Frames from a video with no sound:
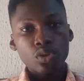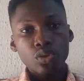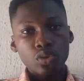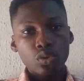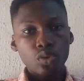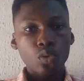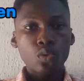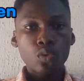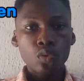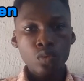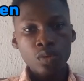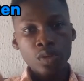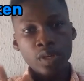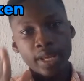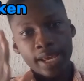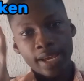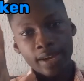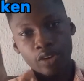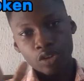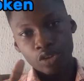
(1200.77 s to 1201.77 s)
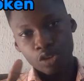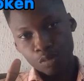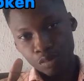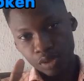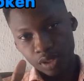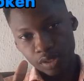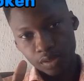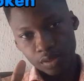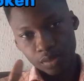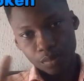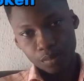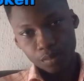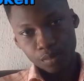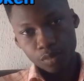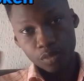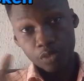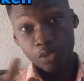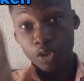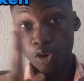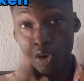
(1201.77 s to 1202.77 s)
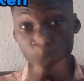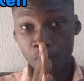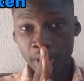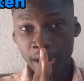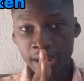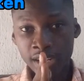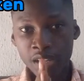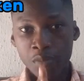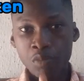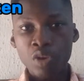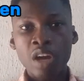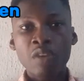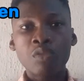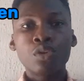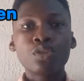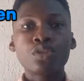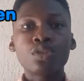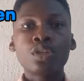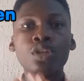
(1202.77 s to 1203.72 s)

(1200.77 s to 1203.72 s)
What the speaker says: token economics. If you combine them, you have what?